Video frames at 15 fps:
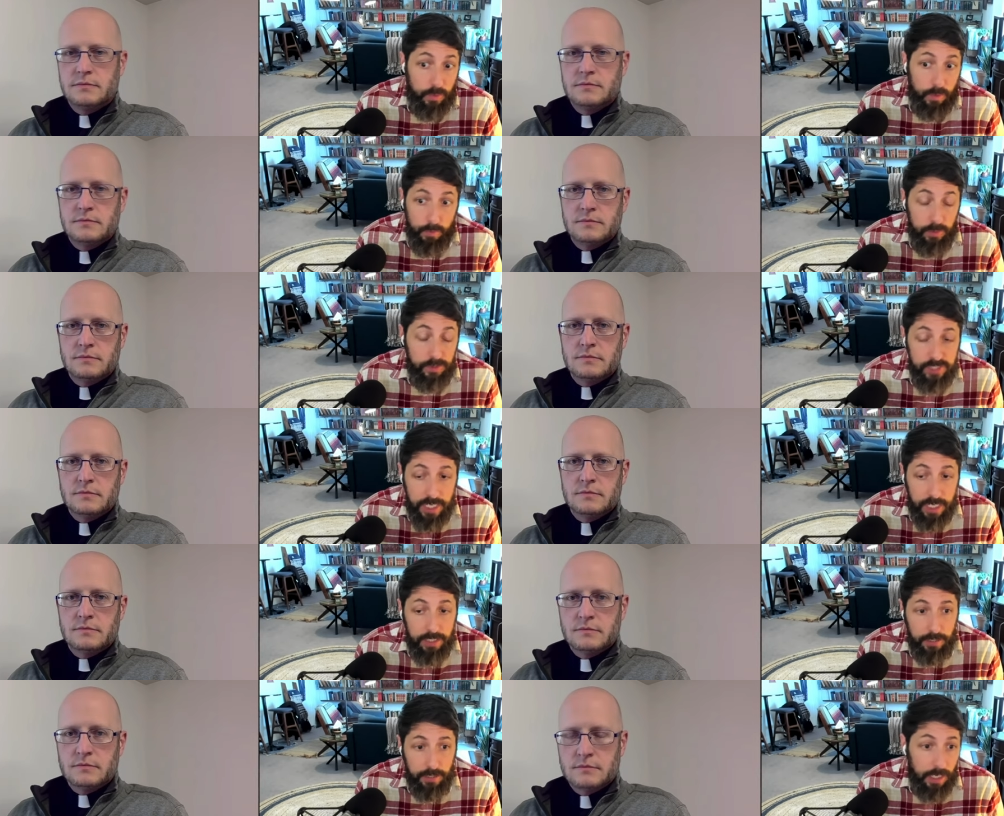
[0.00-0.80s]
Speaker 1: you or
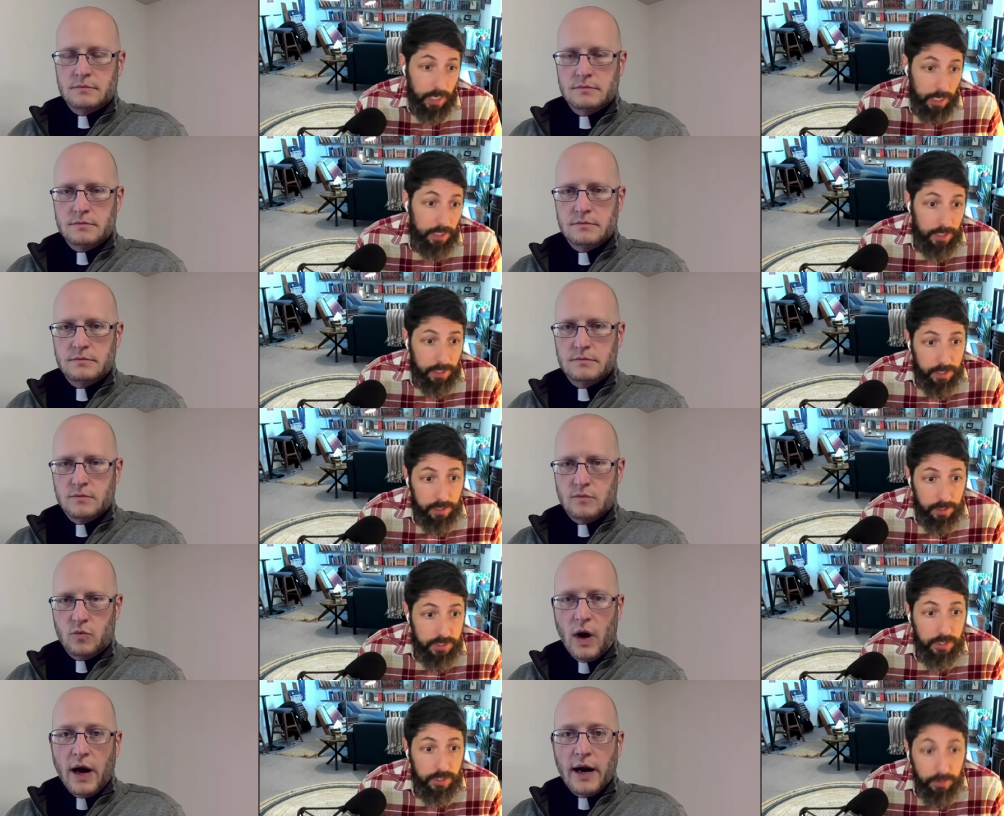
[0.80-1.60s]
worshiped
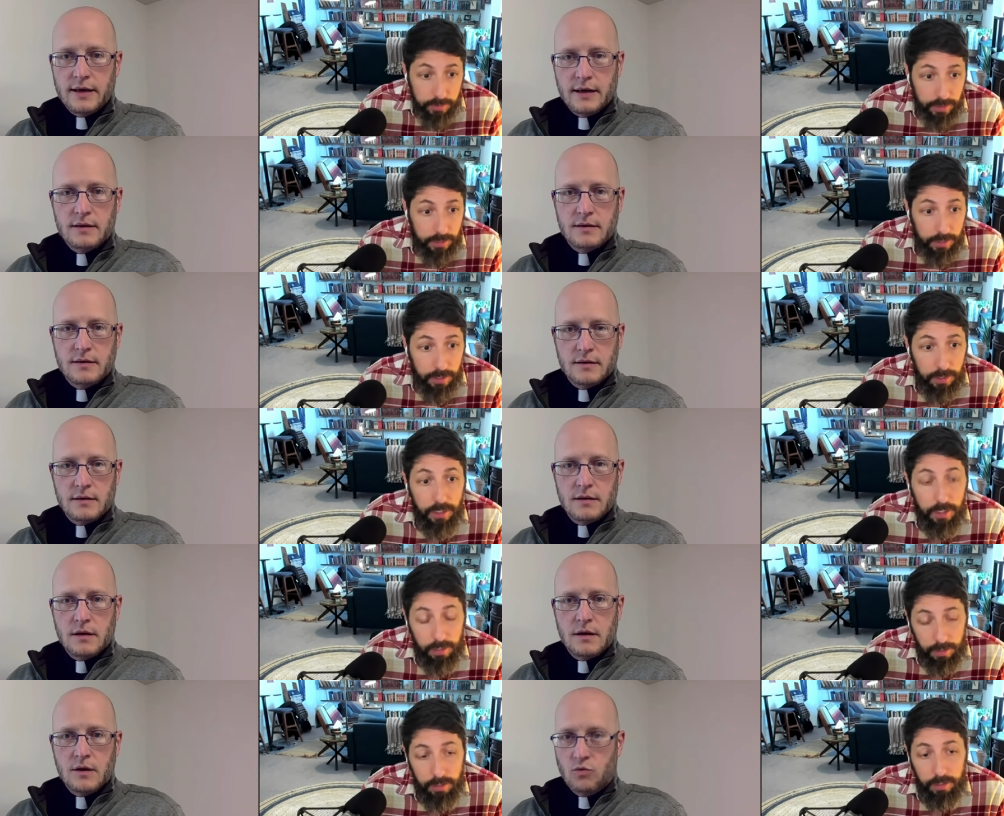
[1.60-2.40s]
your right. children.
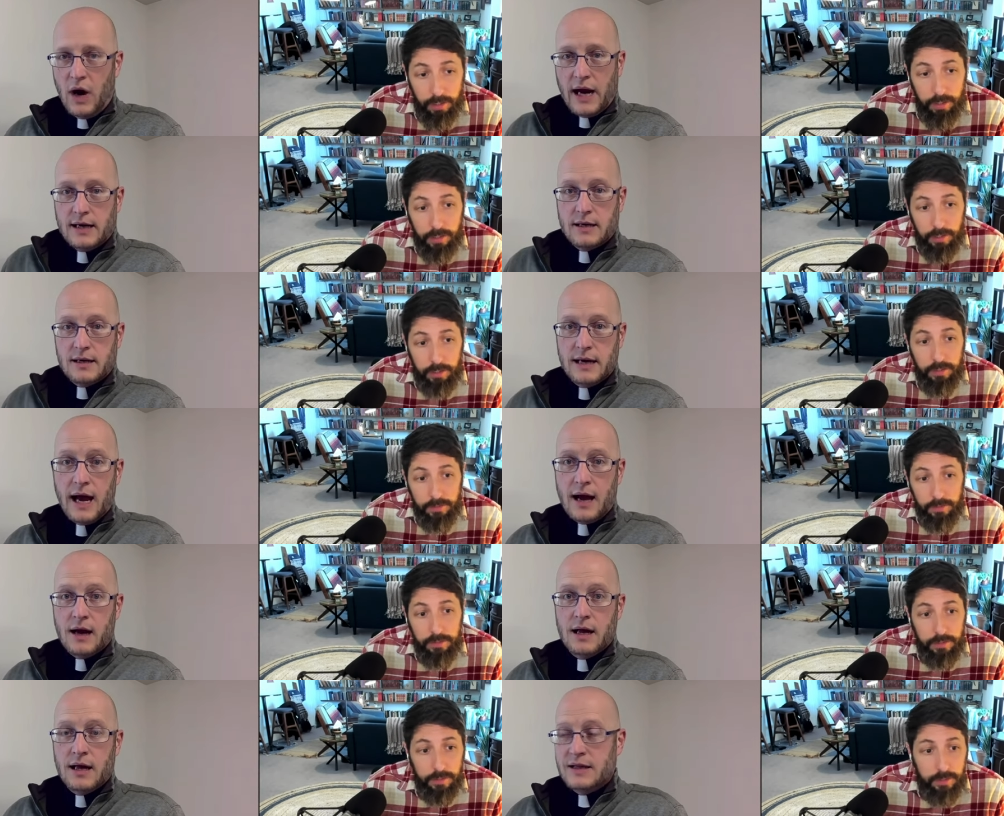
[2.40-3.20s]
Speaker 2: Right.
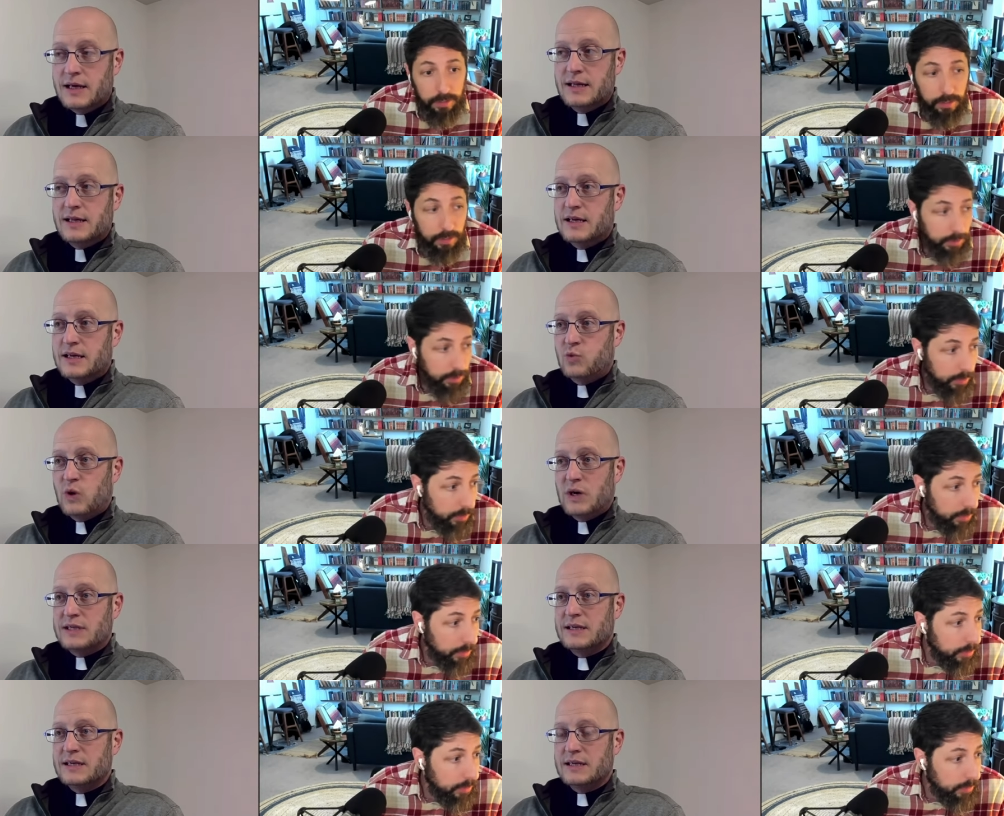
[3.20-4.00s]
Yeah. This
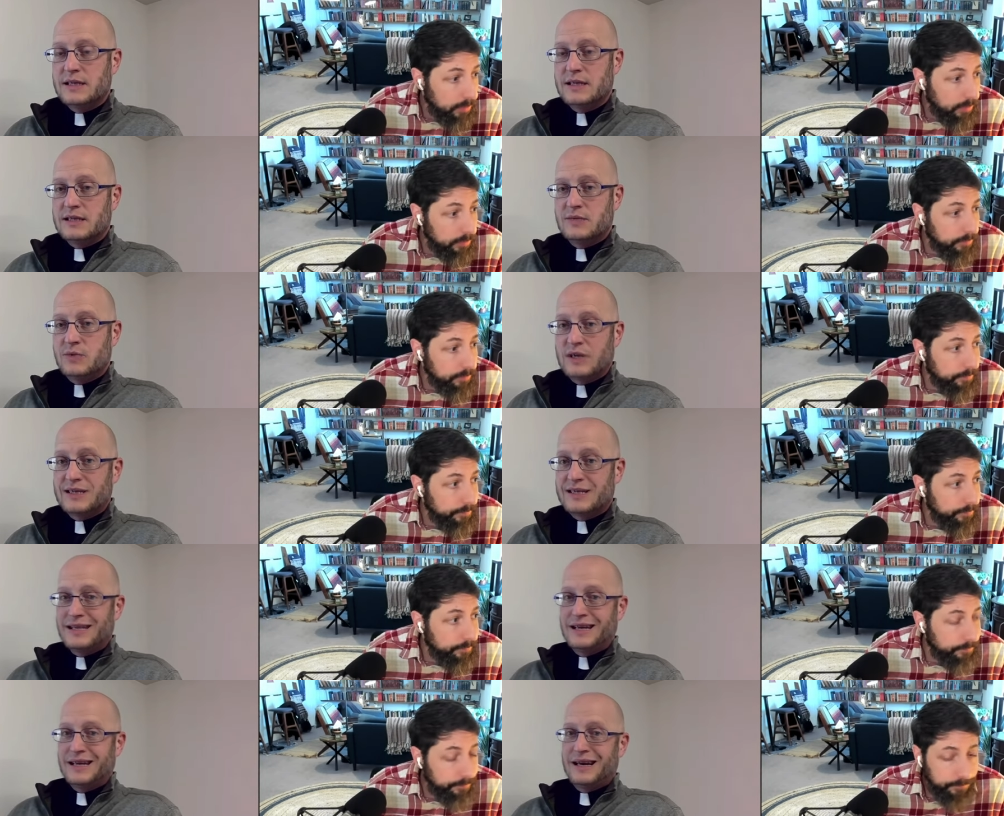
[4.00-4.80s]
wasn't this
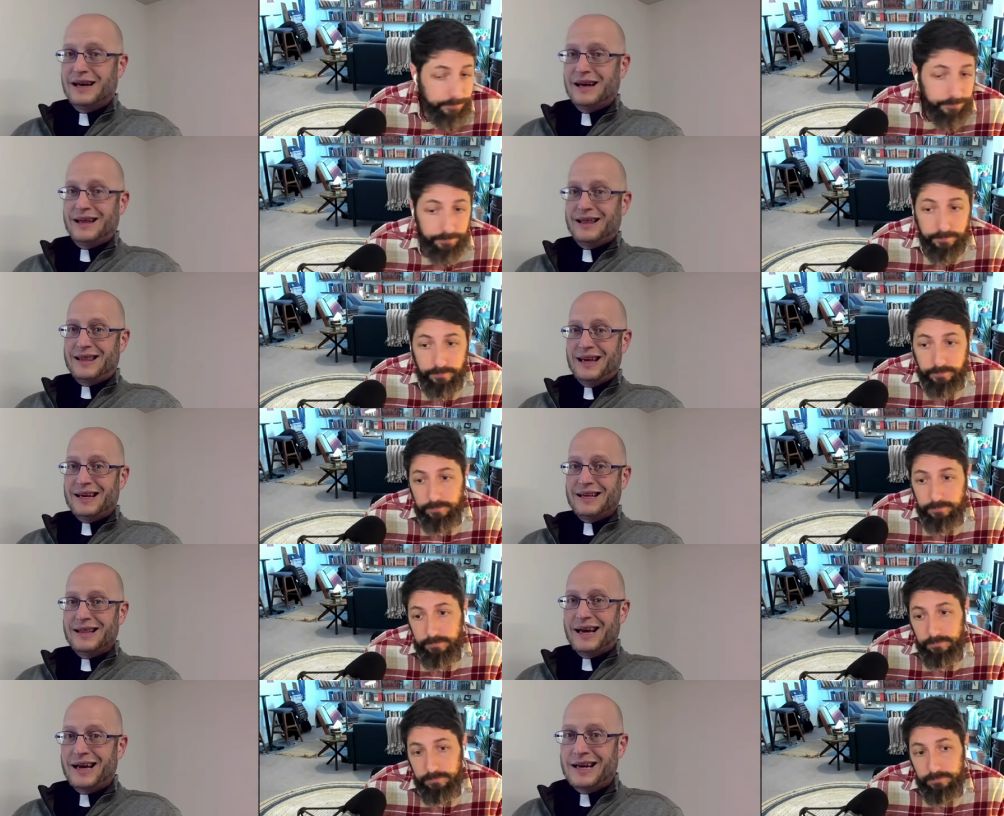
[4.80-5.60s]
wasn't a, a
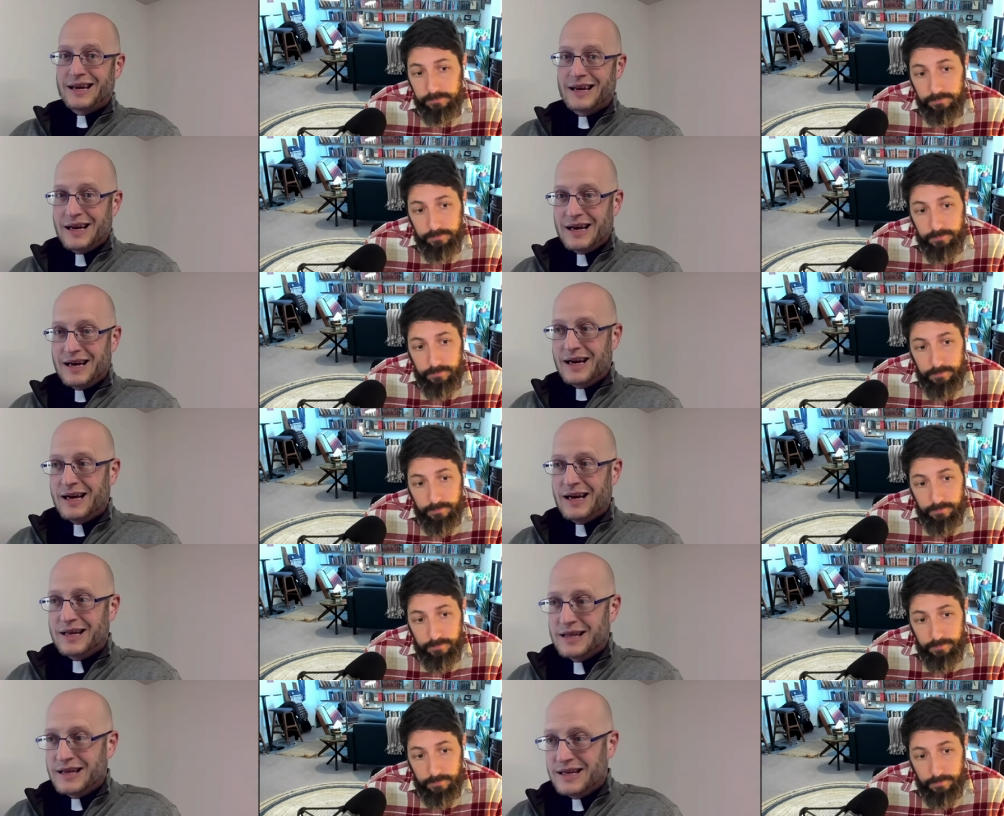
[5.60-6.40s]
thing like uh,
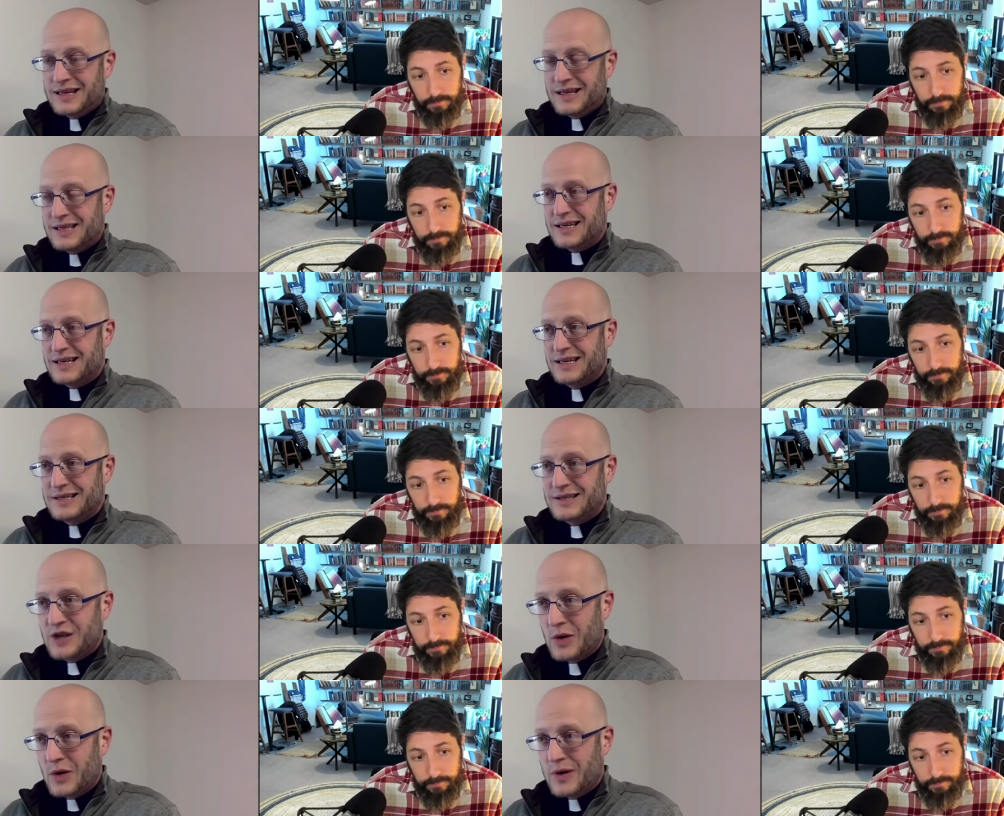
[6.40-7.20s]
uh, the the
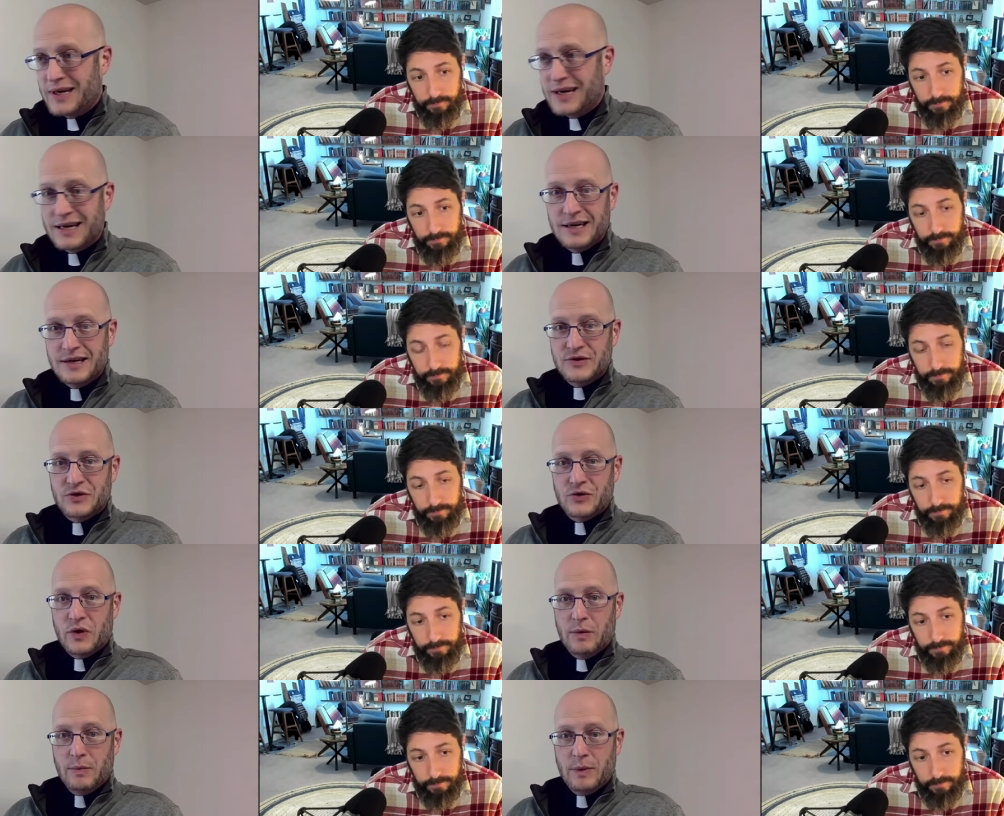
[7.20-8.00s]
son's going kicking and
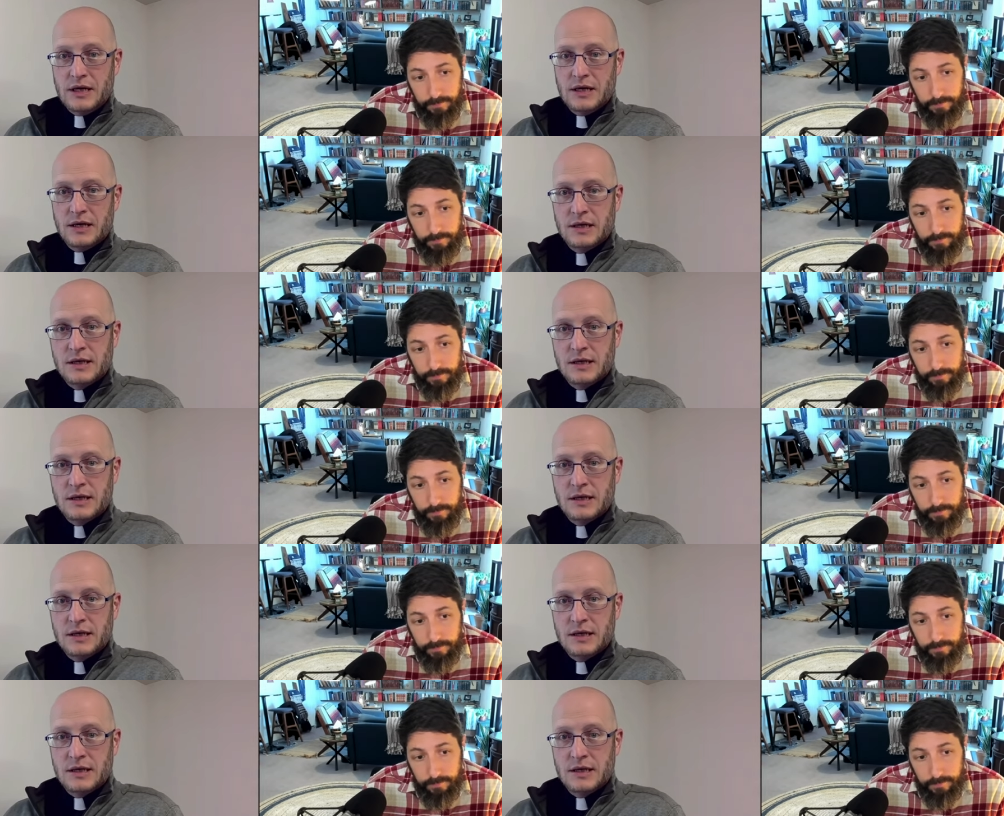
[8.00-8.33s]
screaming.